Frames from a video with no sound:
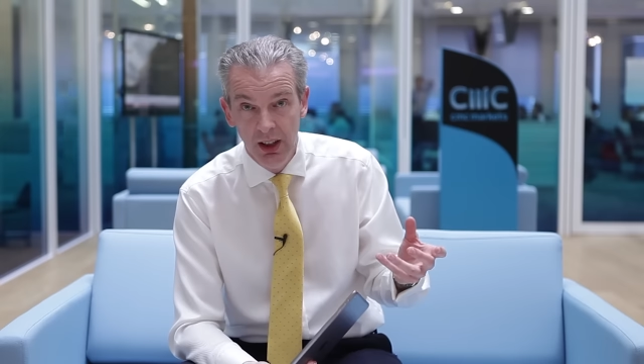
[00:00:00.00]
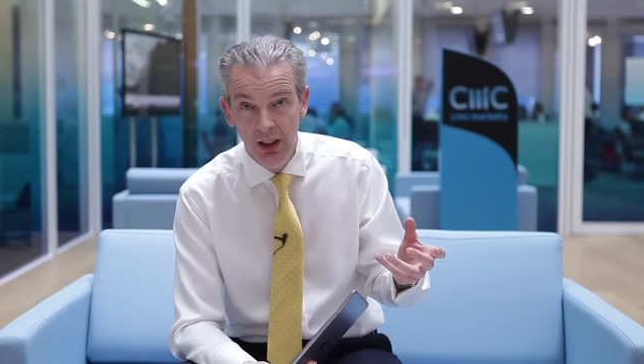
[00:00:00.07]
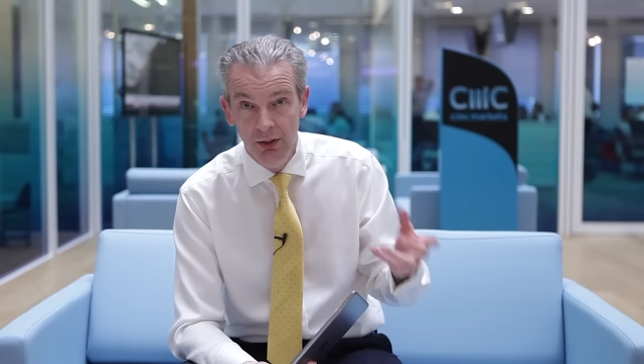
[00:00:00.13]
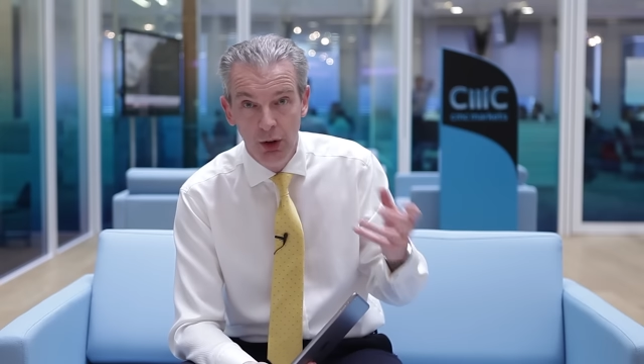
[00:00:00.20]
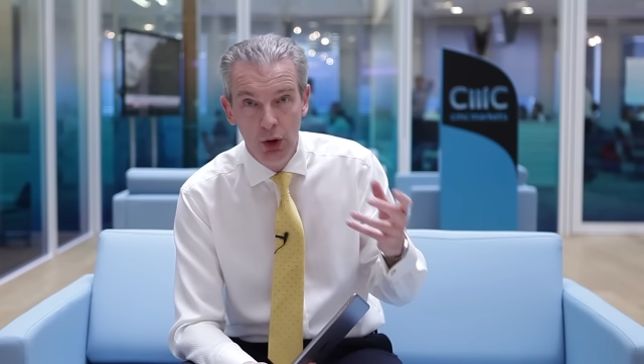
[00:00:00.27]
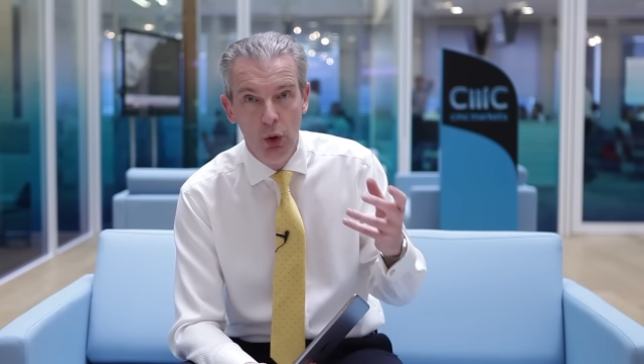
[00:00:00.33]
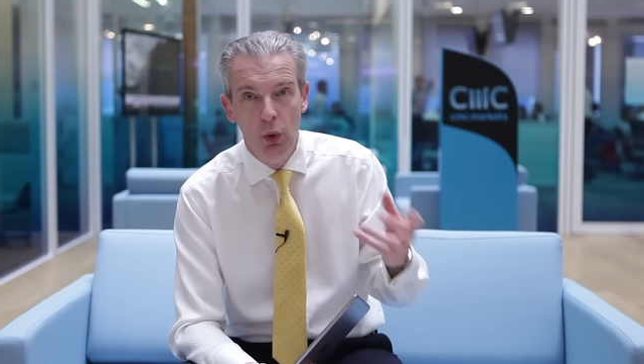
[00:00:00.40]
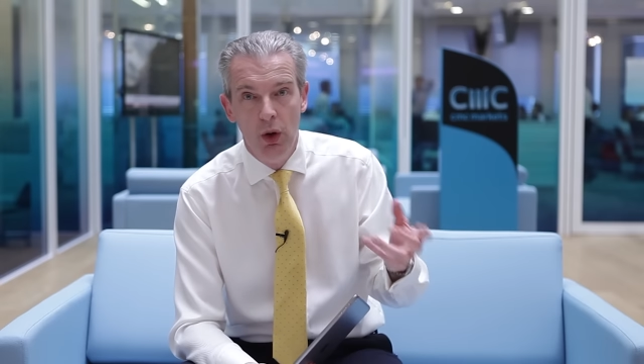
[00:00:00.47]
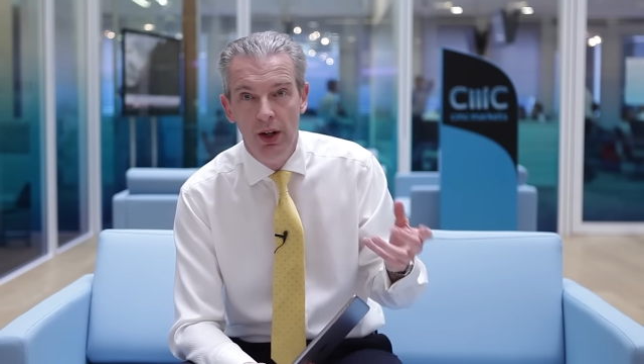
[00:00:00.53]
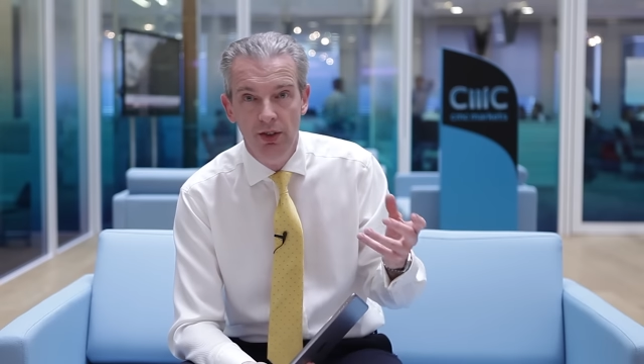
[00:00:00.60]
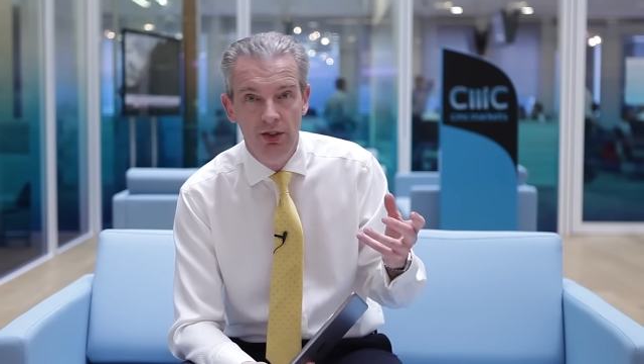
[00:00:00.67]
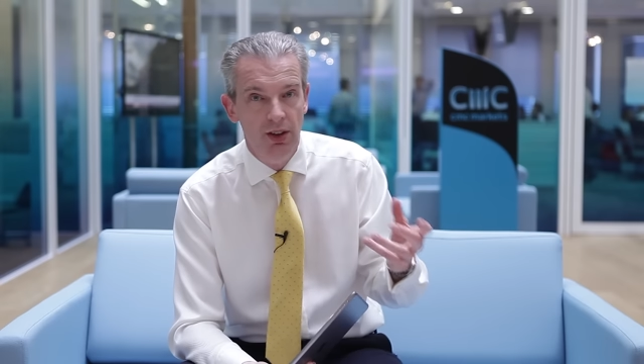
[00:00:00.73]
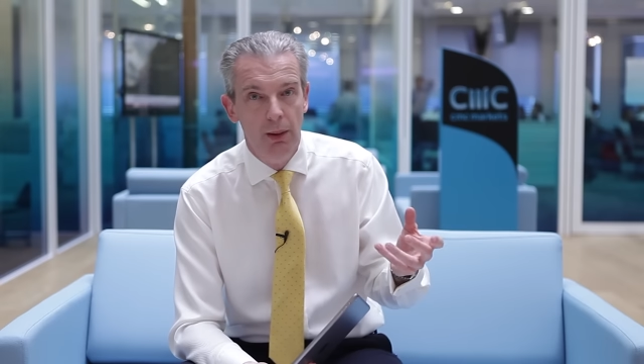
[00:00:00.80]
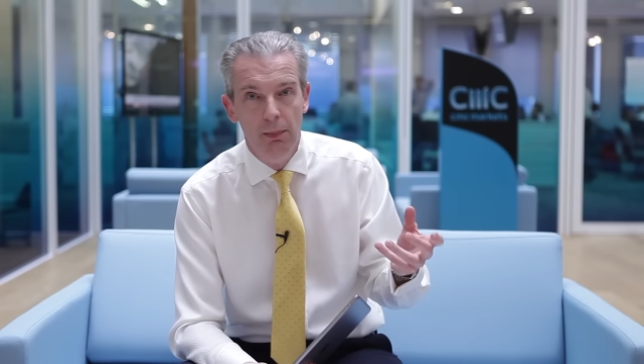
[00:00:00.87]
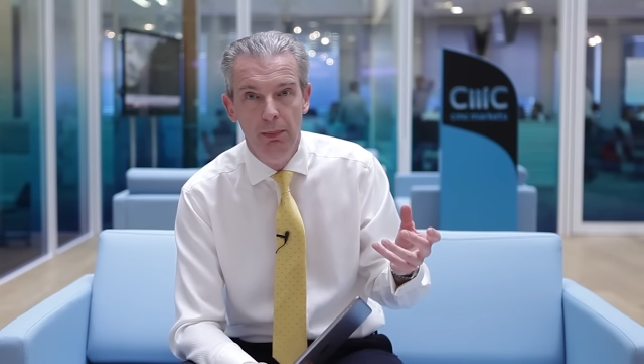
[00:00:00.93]
for quite
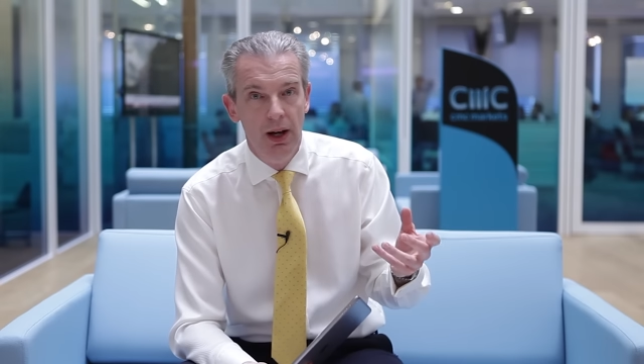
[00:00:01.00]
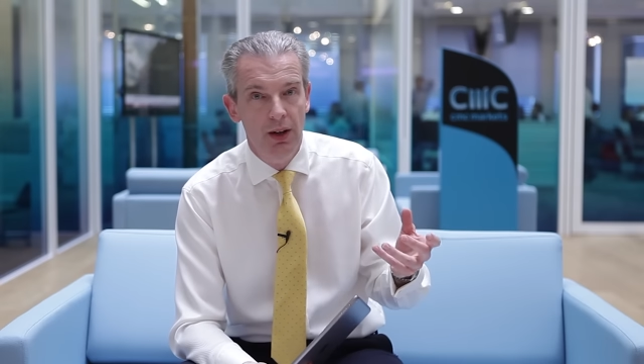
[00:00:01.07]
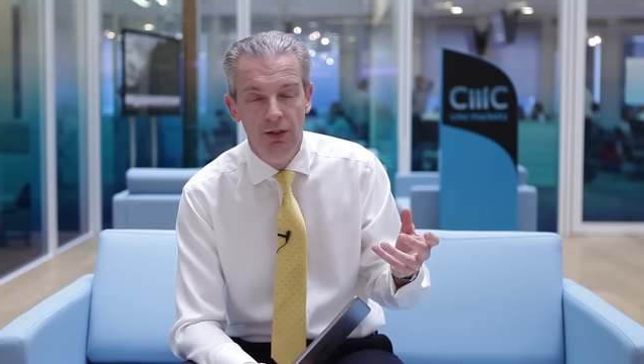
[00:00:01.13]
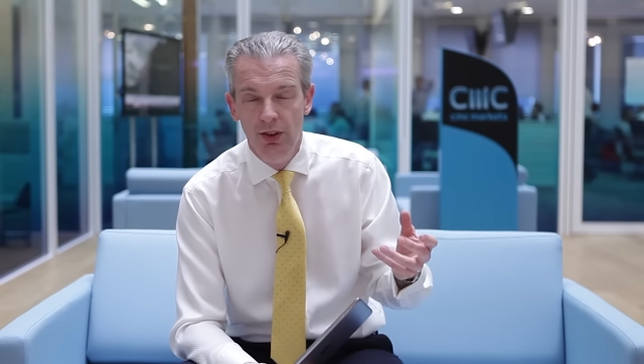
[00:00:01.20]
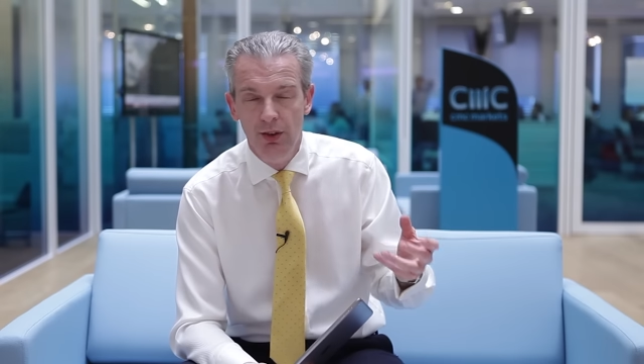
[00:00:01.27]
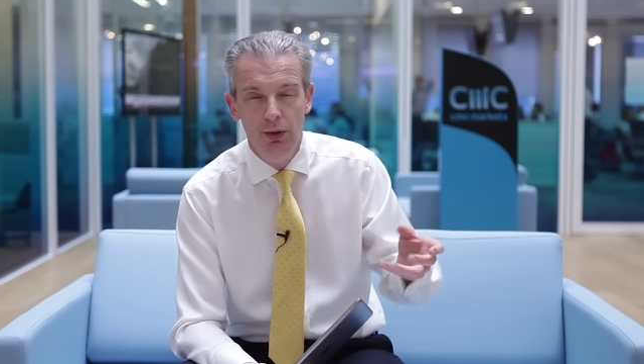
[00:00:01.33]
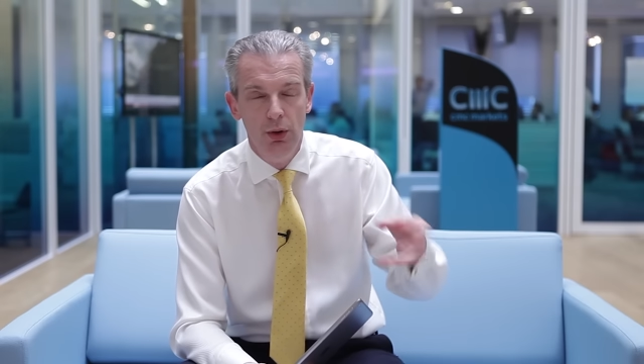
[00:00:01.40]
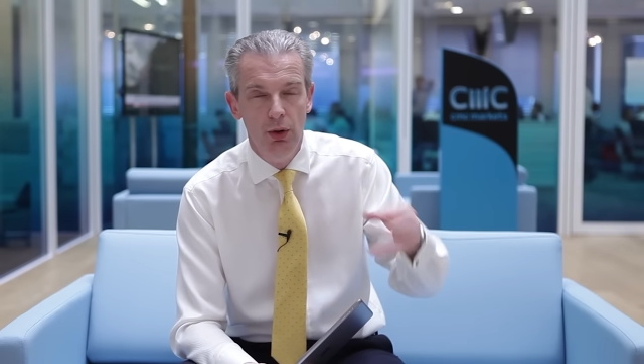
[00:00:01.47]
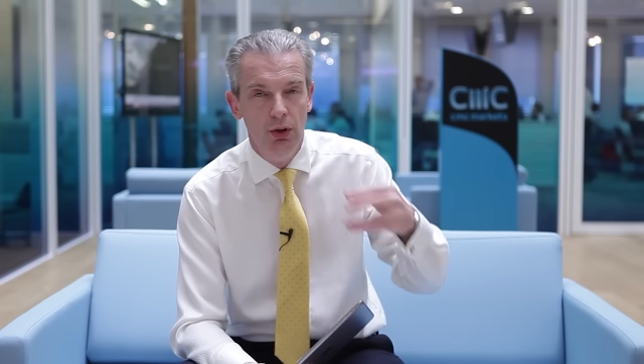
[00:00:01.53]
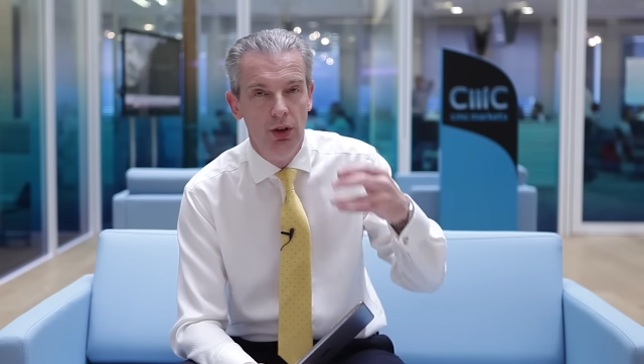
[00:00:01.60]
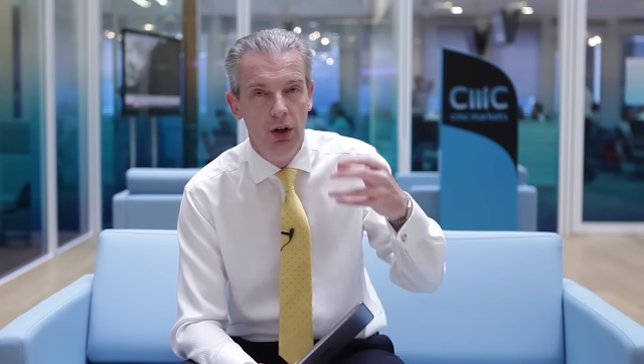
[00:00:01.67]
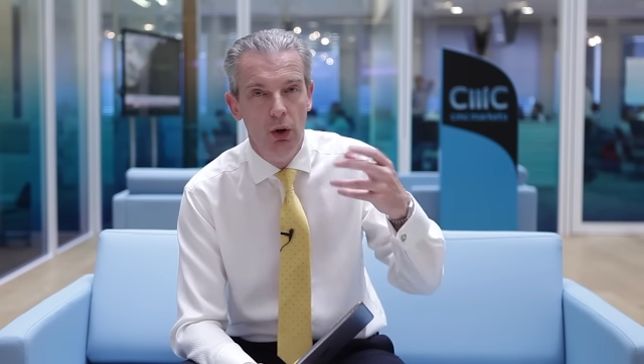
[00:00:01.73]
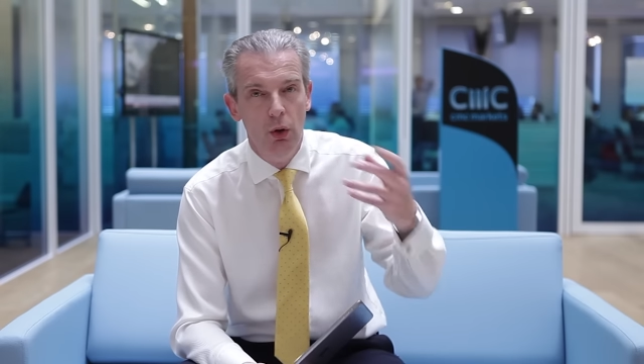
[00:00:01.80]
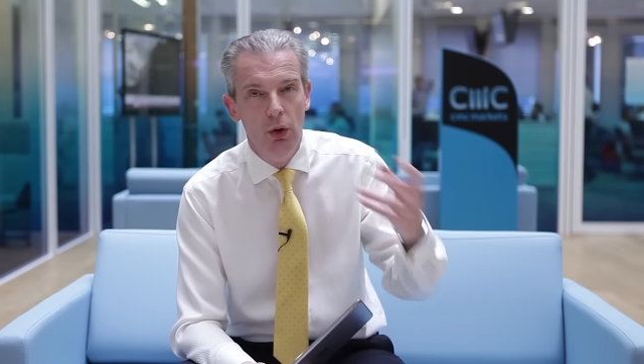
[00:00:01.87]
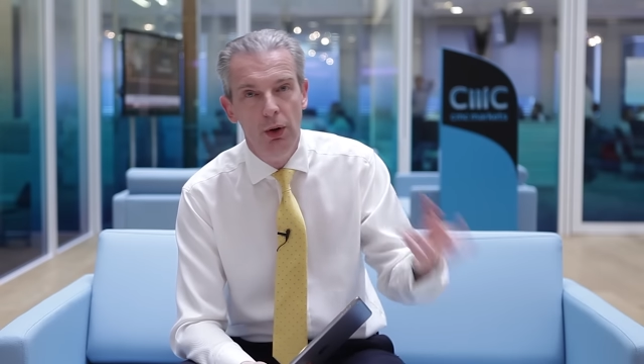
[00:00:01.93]
some months. If you look
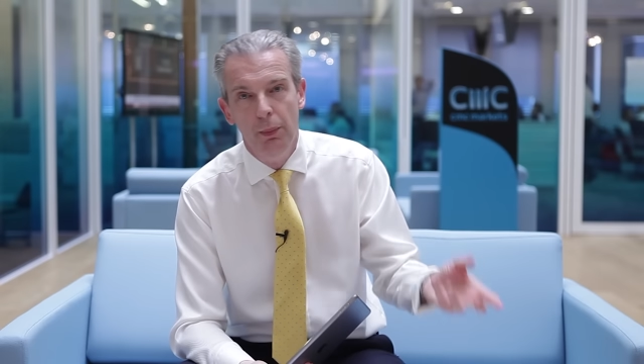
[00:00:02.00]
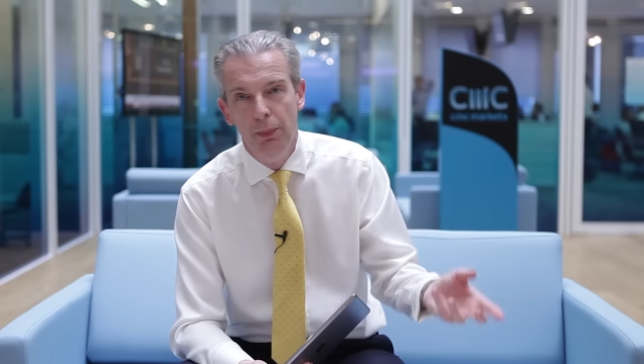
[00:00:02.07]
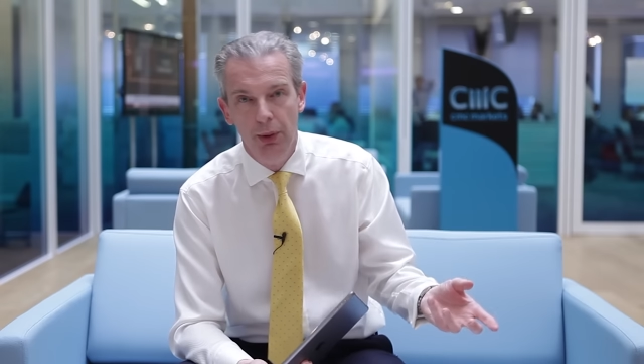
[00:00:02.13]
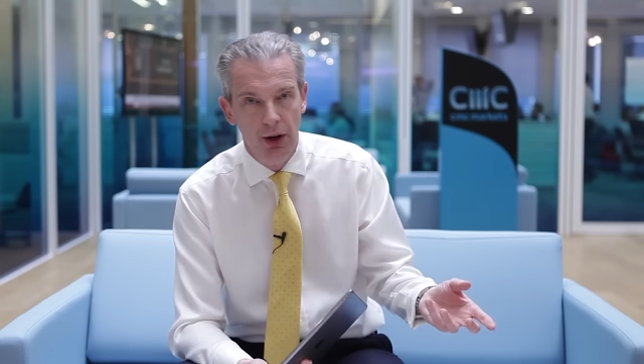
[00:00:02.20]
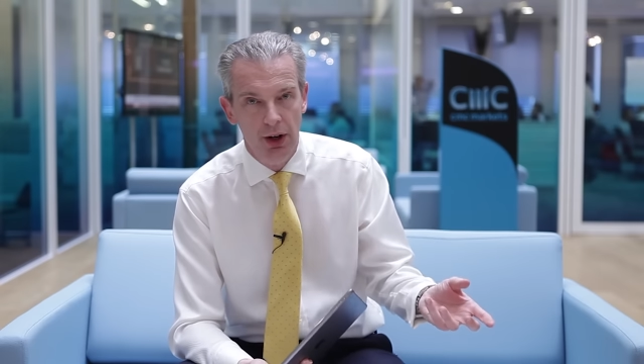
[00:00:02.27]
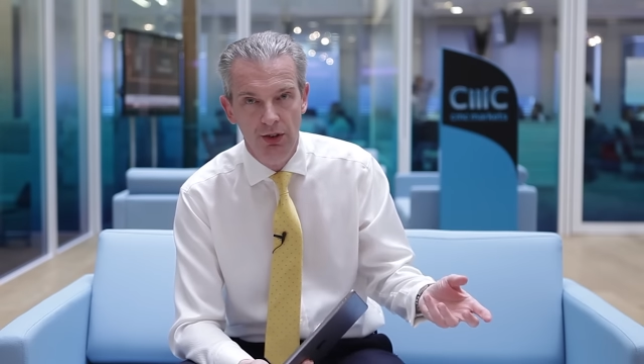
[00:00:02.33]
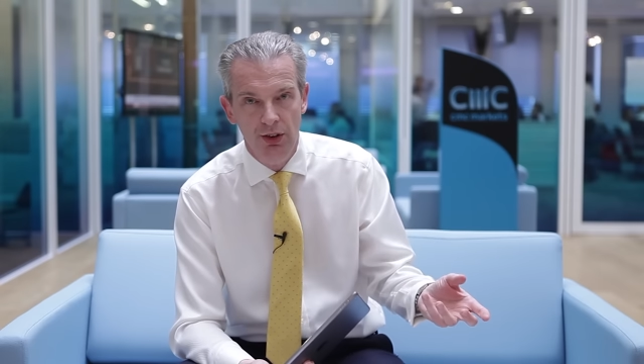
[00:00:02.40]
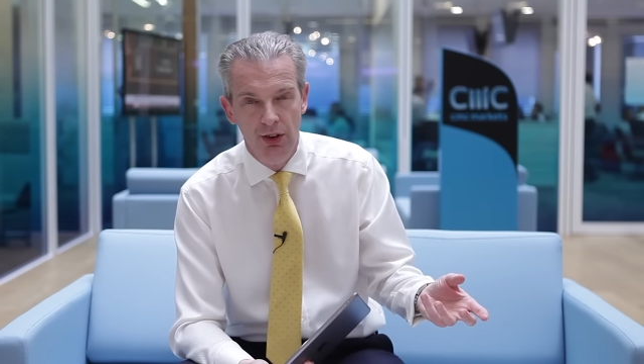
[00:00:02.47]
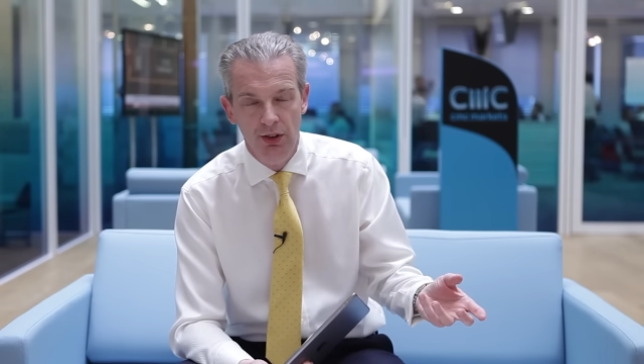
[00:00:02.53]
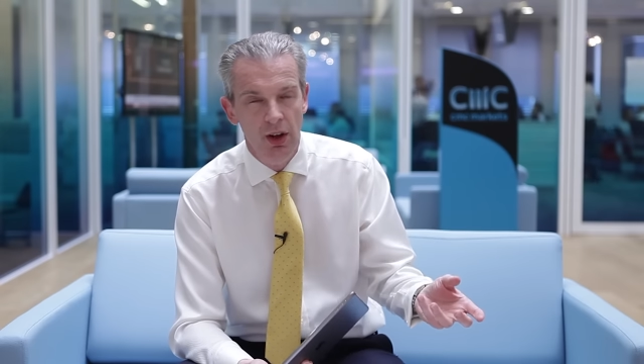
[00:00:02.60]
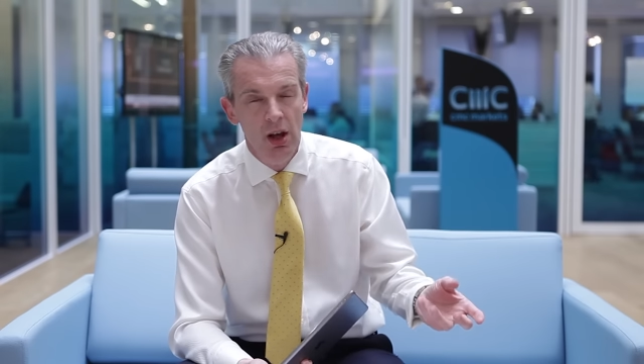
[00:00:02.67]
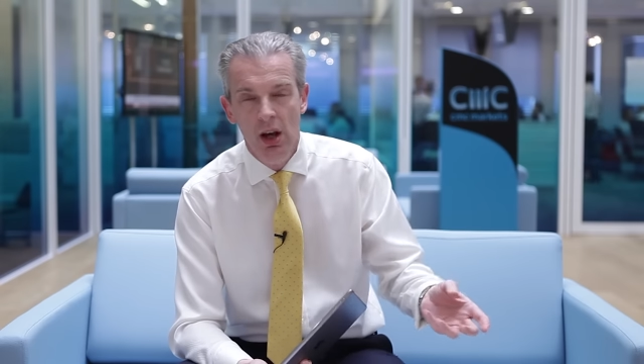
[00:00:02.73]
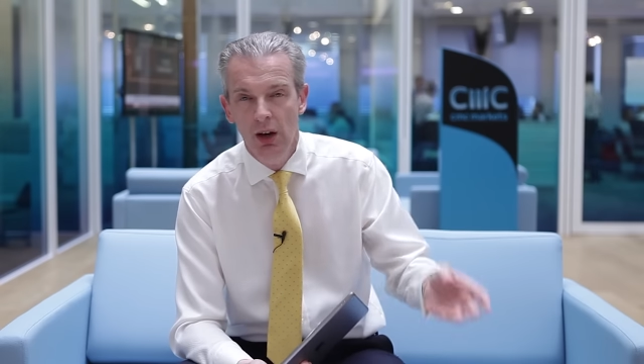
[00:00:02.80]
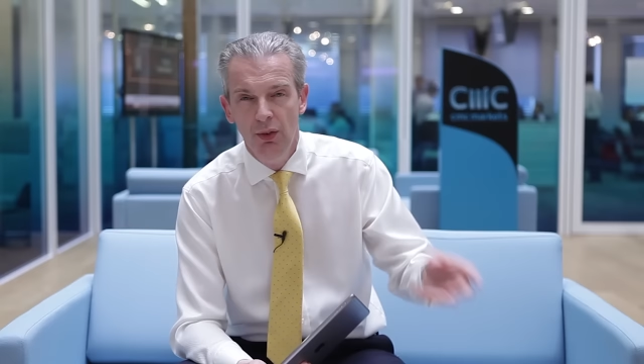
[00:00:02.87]
at oil prices,